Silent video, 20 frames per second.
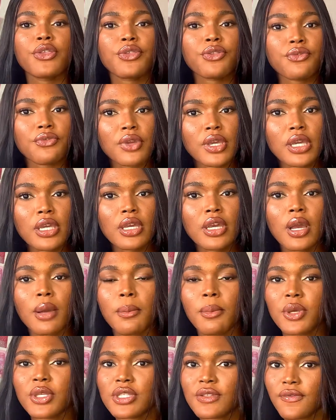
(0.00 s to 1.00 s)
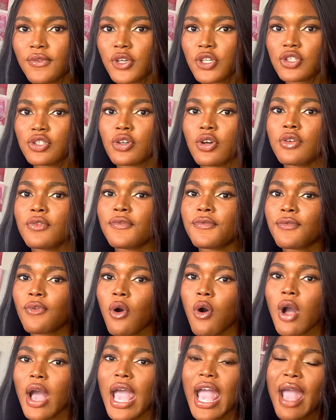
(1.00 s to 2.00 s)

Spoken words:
three, motivation; four,